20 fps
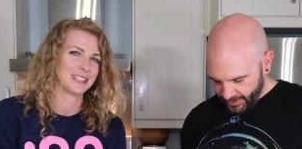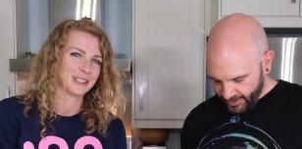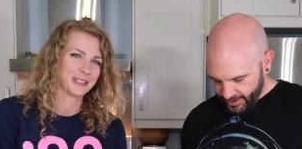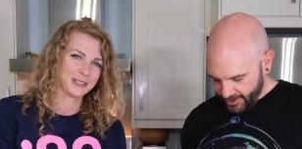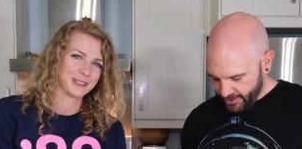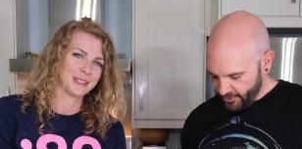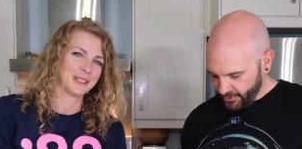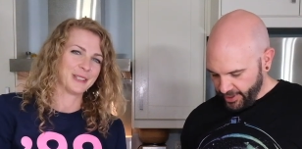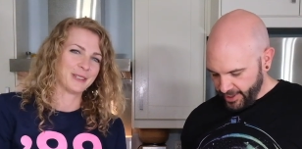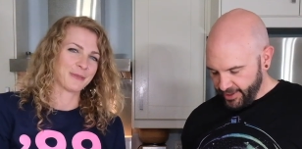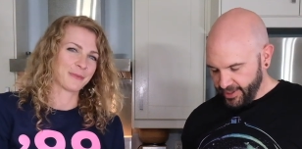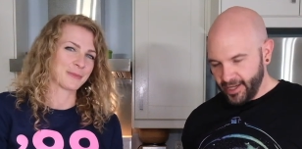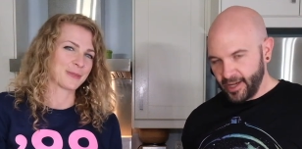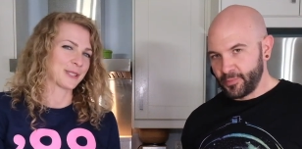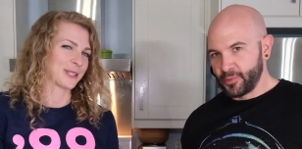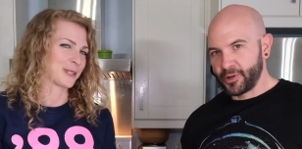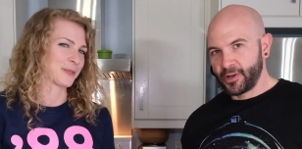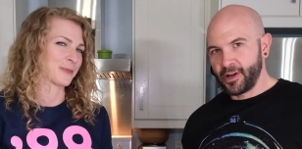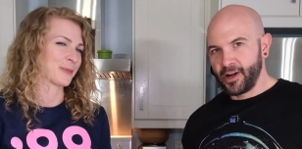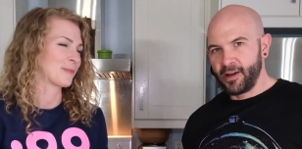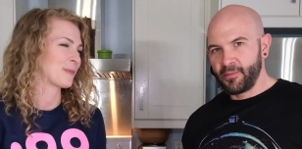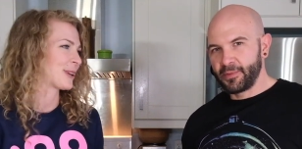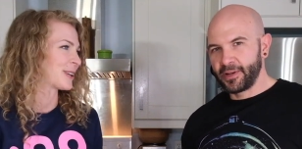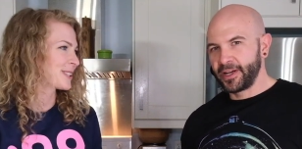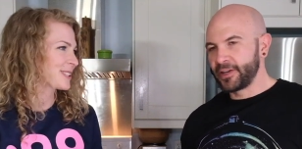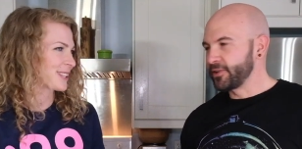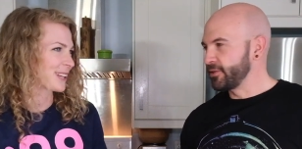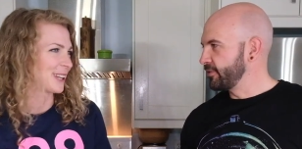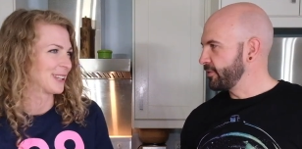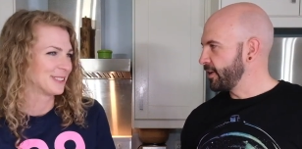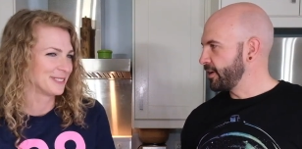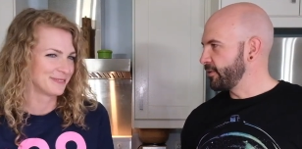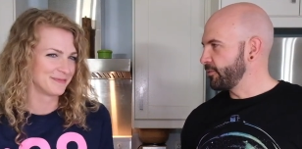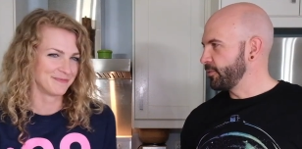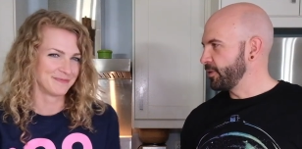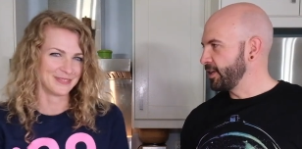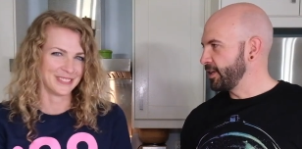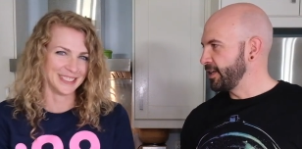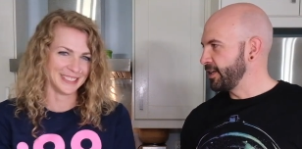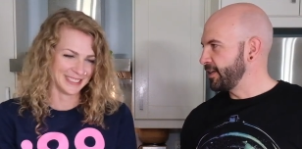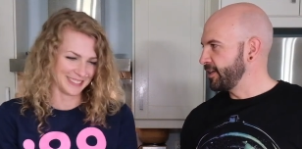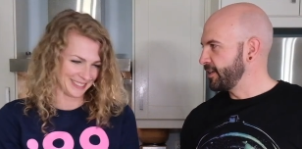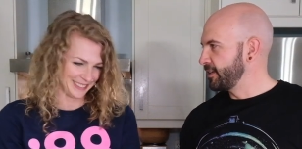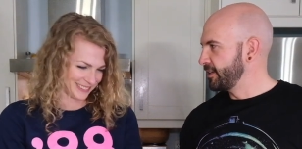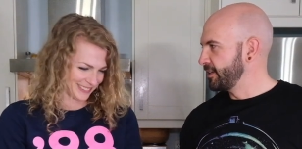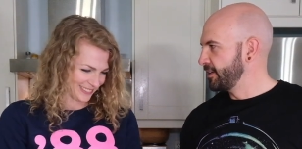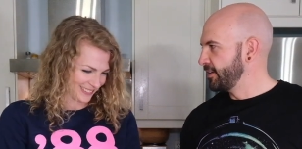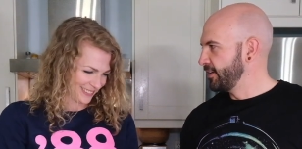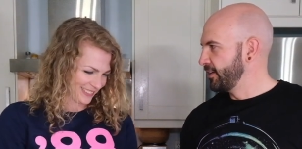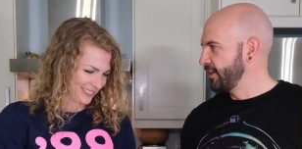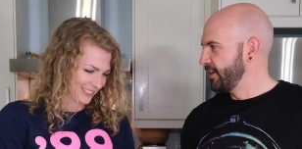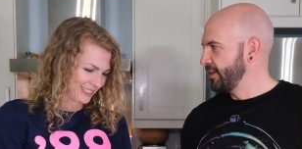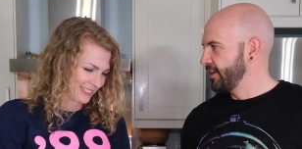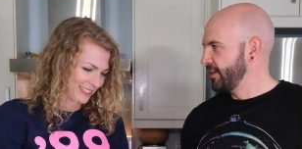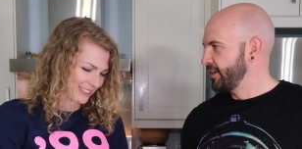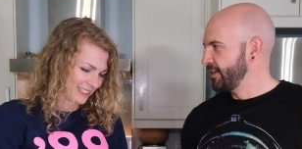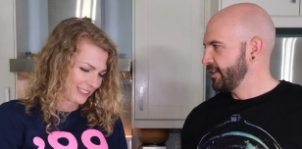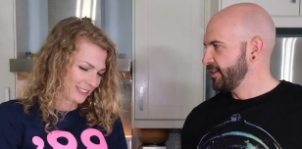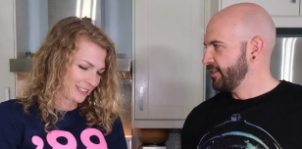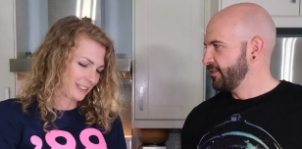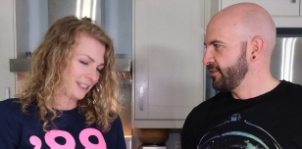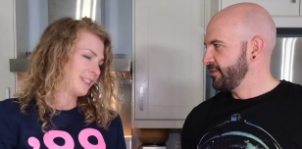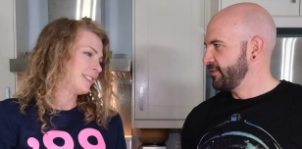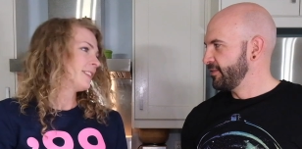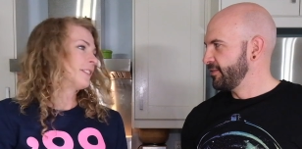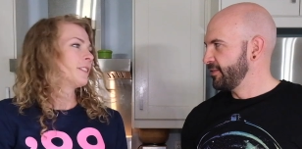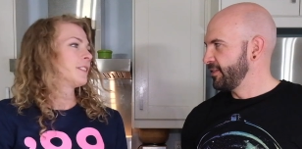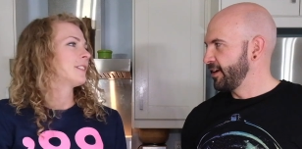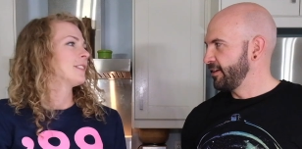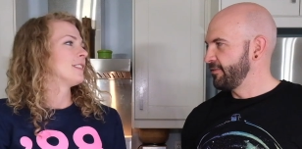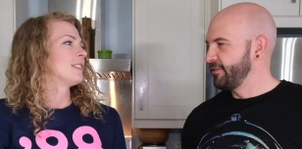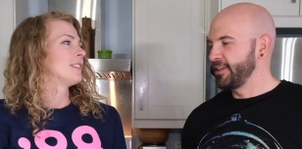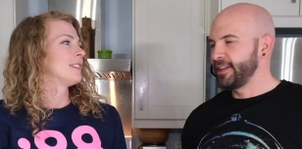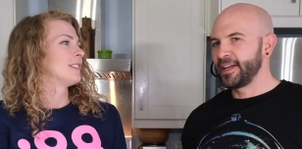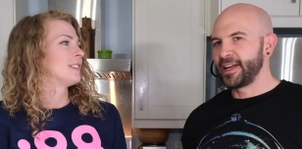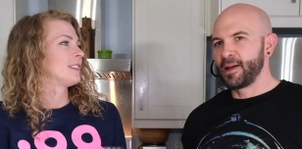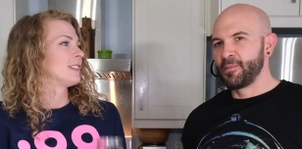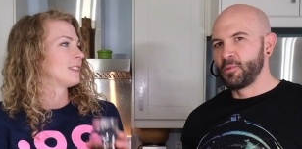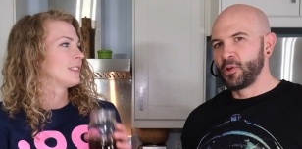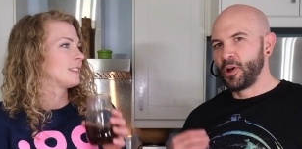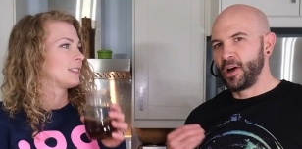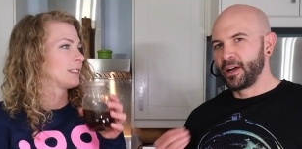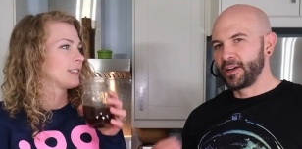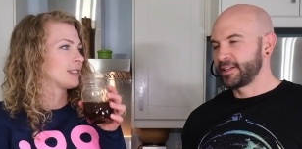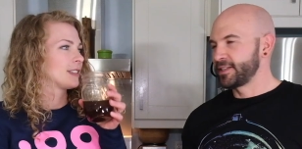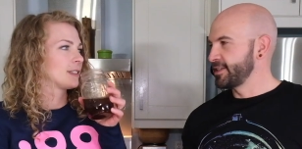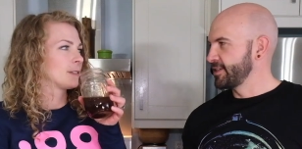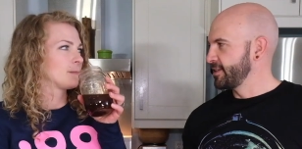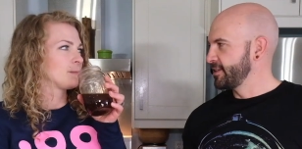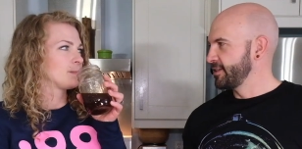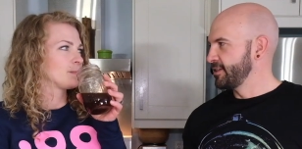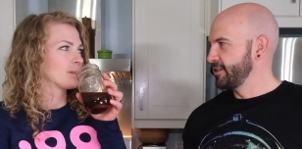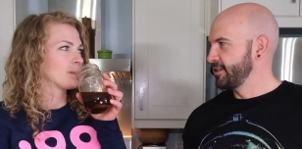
Speaker 1: I don't get the apricot, but I don't, I don't really, I feel like I'm not,